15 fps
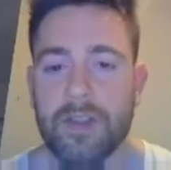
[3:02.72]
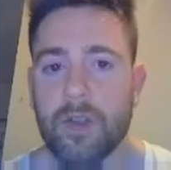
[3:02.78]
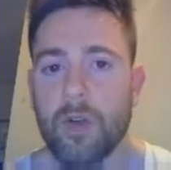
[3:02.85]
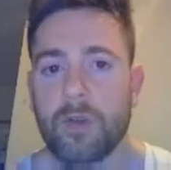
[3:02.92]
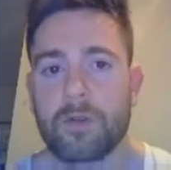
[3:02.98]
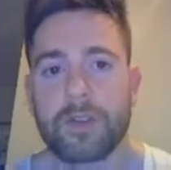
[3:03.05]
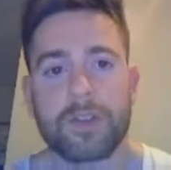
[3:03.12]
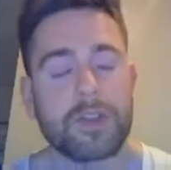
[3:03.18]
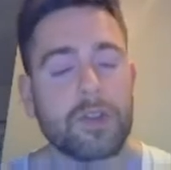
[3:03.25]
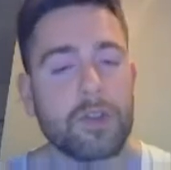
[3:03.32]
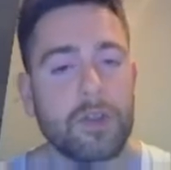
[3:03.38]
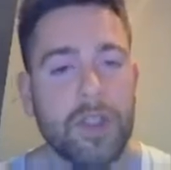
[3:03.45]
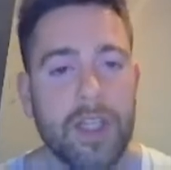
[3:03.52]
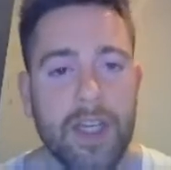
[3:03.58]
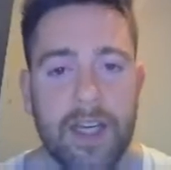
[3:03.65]
to over
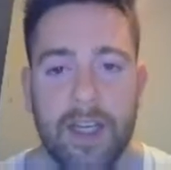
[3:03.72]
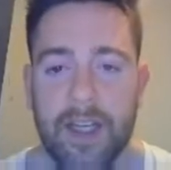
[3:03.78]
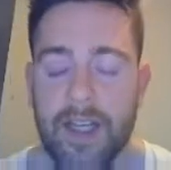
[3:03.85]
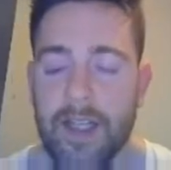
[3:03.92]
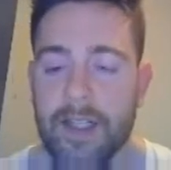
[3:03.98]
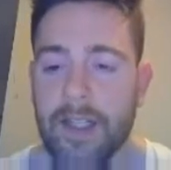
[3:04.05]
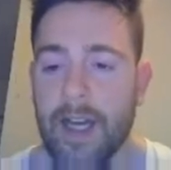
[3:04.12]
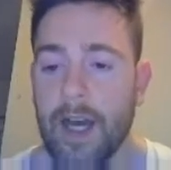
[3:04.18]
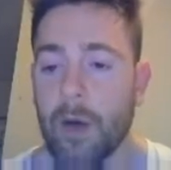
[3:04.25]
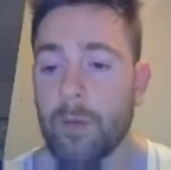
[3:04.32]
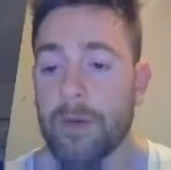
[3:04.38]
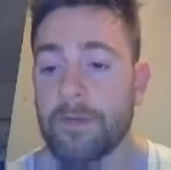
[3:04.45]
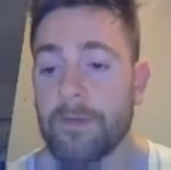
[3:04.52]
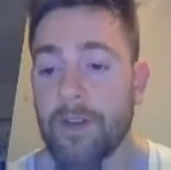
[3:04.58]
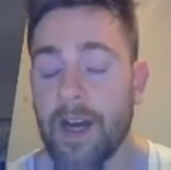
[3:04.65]
2K, and now we
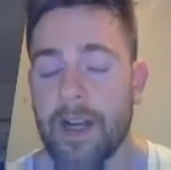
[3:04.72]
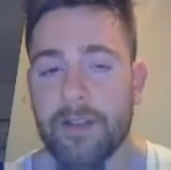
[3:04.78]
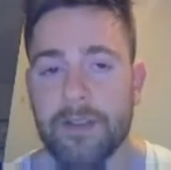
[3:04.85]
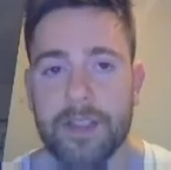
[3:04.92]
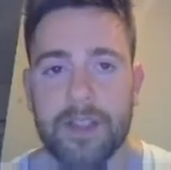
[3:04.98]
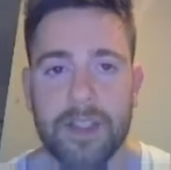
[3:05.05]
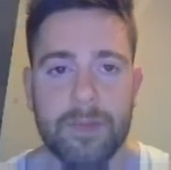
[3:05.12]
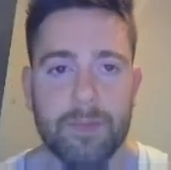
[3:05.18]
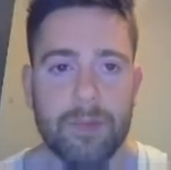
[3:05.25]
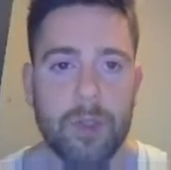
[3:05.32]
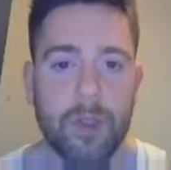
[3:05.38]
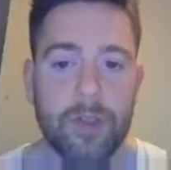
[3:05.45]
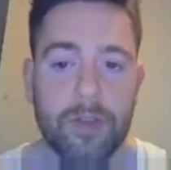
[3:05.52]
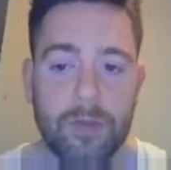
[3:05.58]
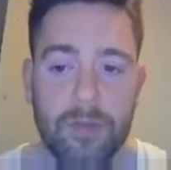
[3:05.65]
finally just
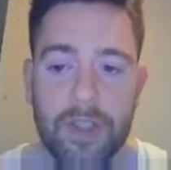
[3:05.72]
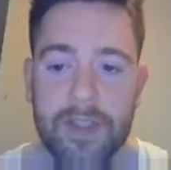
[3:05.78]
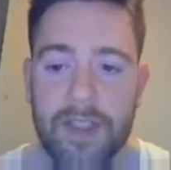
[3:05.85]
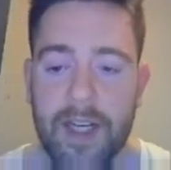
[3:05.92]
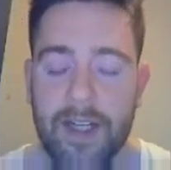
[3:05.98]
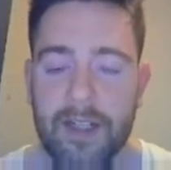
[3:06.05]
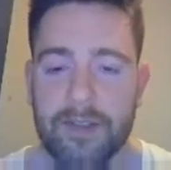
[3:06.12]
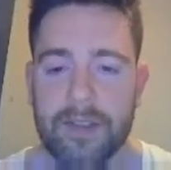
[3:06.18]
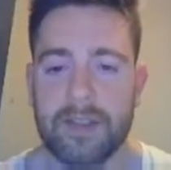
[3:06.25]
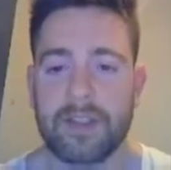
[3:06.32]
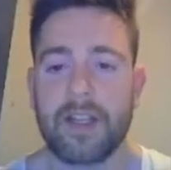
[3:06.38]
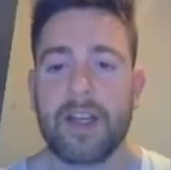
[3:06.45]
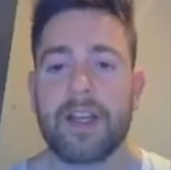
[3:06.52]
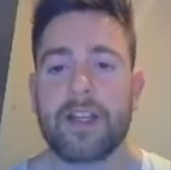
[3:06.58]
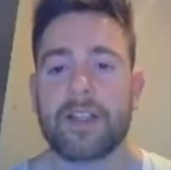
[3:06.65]
broke 3,000
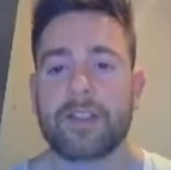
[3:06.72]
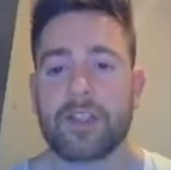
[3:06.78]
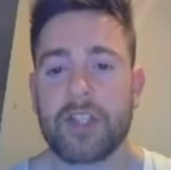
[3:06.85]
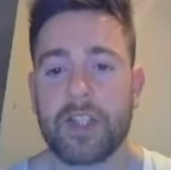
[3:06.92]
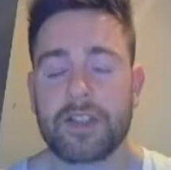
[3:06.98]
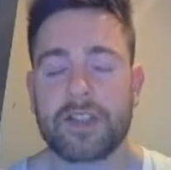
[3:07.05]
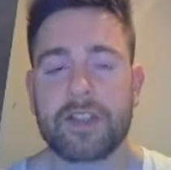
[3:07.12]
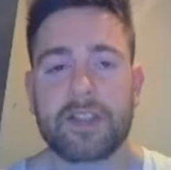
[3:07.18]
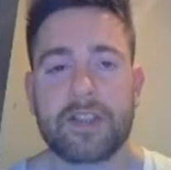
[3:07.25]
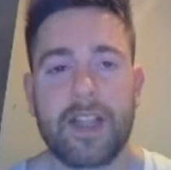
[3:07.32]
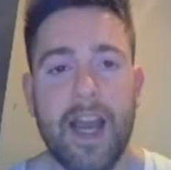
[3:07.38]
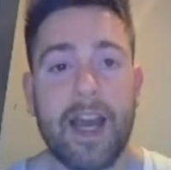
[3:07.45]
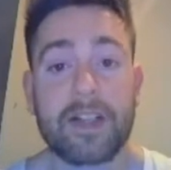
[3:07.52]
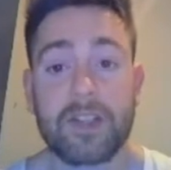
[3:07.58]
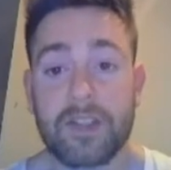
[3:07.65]
just
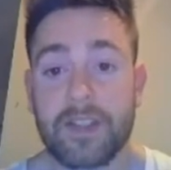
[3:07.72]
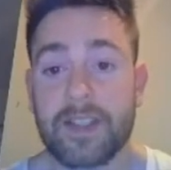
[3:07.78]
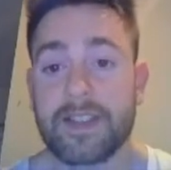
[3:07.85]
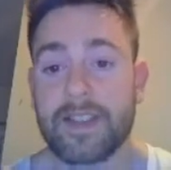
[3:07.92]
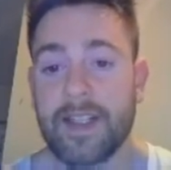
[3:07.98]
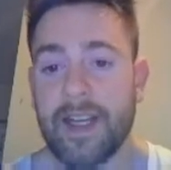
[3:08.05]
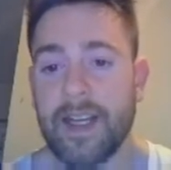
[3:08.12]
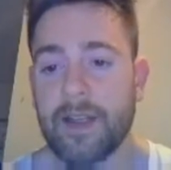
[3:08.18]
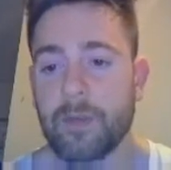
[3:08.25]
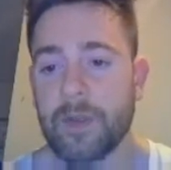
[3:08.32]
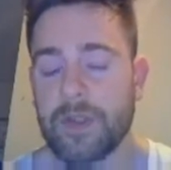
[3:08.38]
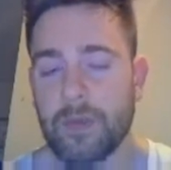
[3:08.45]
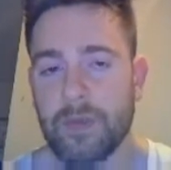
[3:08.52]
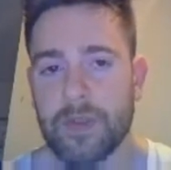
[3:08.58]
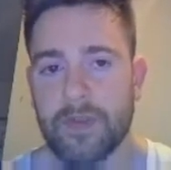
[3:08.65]
actually today,
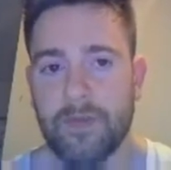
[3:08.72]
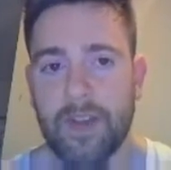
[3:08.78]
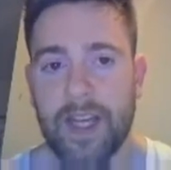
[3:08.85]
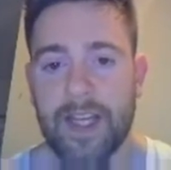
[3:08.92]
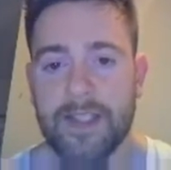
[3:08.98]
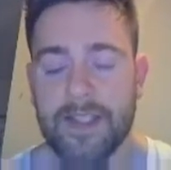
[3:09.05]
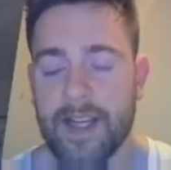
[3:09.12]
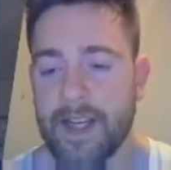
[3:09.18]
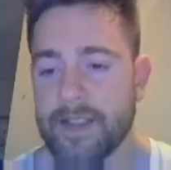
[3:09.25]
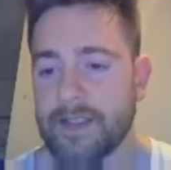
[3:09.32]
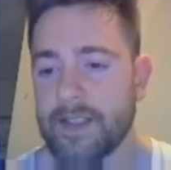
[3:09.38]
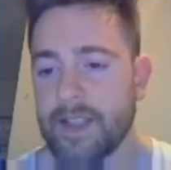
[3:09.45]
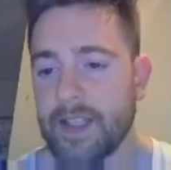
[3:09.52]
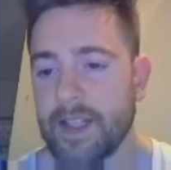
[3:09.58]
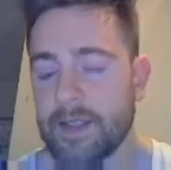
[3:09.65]
which was
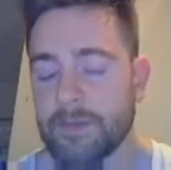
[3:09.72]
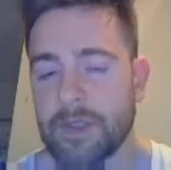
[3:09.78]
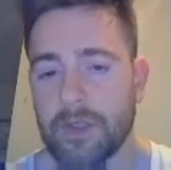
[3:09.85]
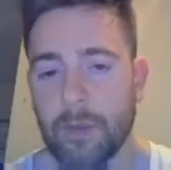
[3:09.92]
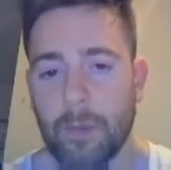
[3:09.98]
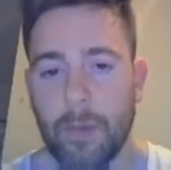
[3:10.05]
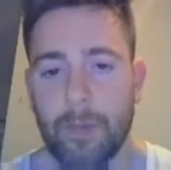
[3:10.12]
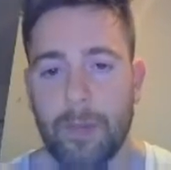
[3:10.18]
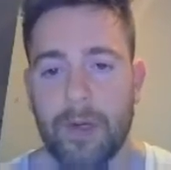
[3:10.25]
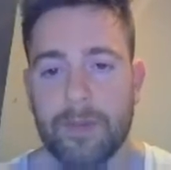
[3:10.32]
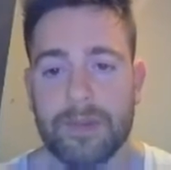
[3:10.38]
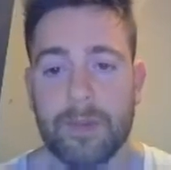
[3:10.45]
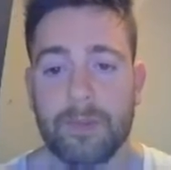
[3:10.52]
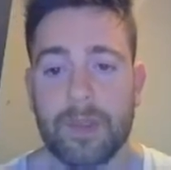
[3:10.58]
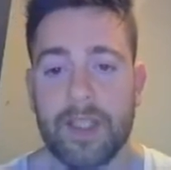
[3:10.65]
fantastic, and I'm super pumped
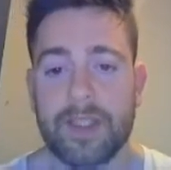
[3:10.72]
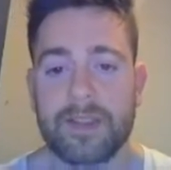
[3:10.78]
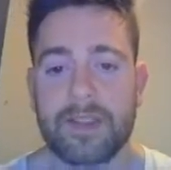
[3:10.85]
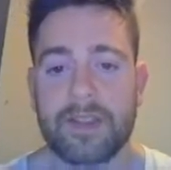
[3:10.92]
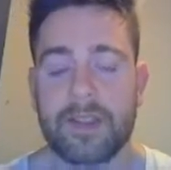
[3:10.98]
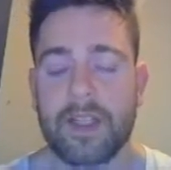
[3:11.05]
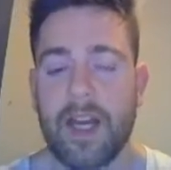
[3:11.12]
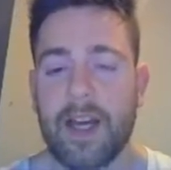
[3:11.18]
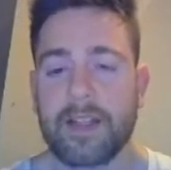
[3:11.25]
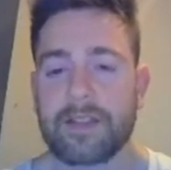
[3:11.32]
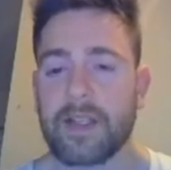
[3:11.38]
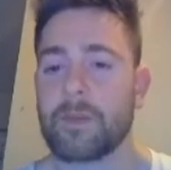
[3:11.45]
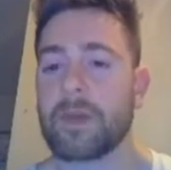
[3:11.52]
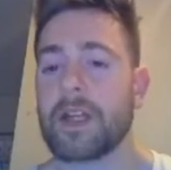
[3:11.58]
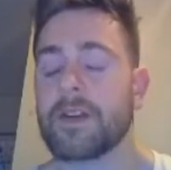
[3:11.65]
to bring it to you guys.
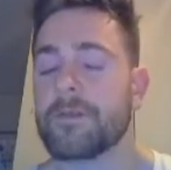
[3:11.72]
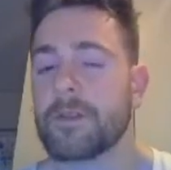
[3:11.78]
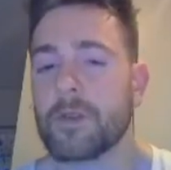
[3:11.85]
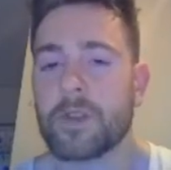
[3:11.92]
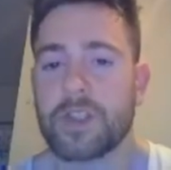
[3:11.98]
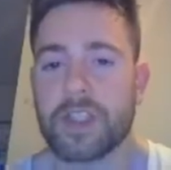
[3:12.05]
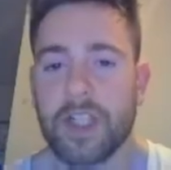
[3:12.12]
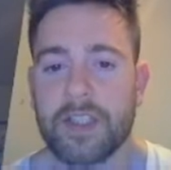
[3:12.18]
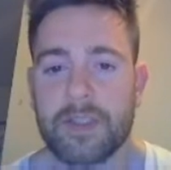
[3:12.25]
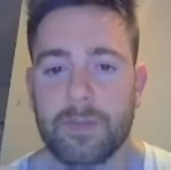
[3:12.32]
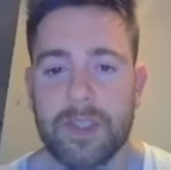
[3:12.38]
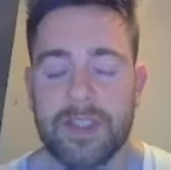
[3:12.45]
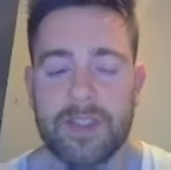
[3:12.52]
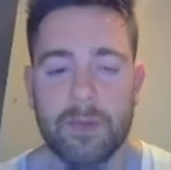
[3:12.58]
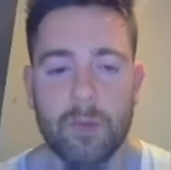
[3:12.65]
I made a few
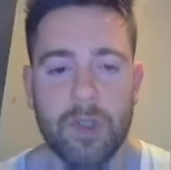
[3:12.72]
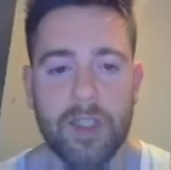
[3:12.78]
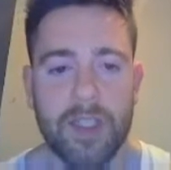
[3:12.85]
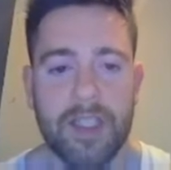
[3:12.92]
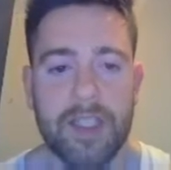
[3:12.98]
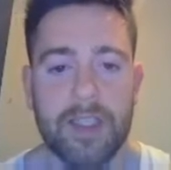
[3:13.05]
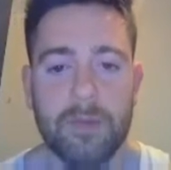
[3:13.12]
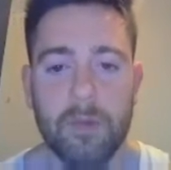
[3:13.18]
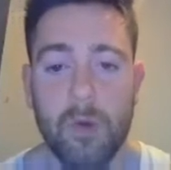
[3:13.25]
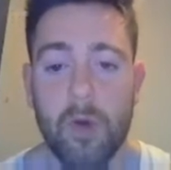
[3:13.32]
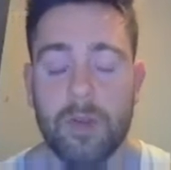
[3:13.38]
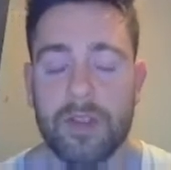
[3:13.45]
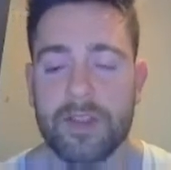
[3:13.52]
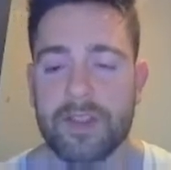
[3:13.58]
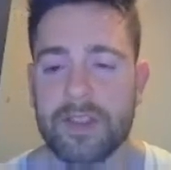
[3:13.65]
adjustments, and we're going to keep
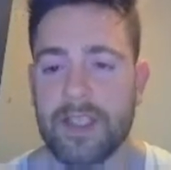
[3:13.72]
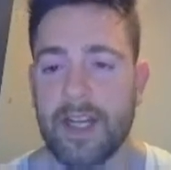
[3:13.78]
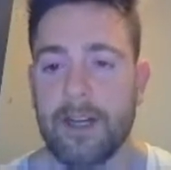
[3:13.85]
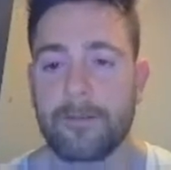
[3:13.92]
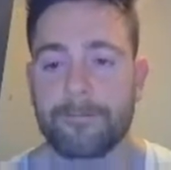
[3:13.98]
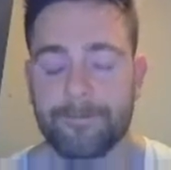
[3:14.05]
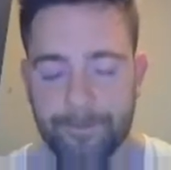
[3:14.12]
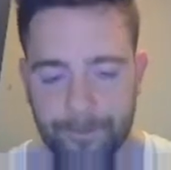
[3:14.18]
rolling this out.